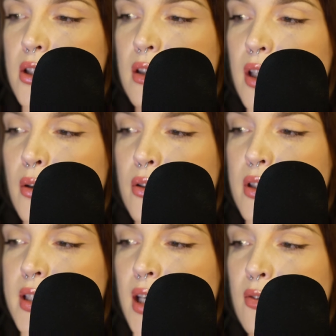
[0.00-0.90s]
allowed
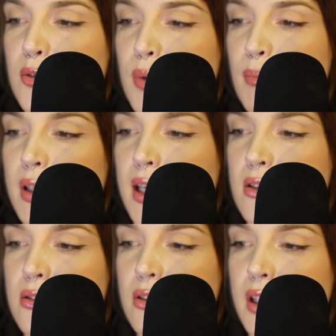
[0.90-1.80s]
herself to be
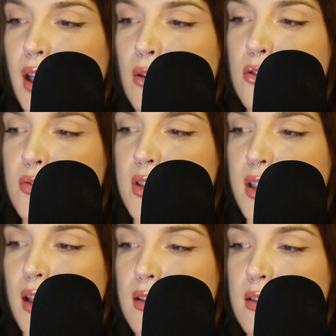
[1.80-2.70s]
placed on the couch of
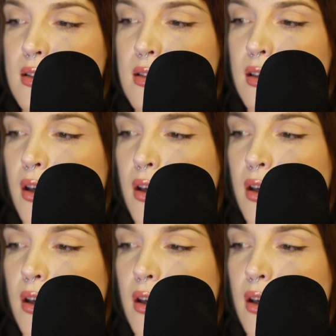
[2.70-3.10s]
skins,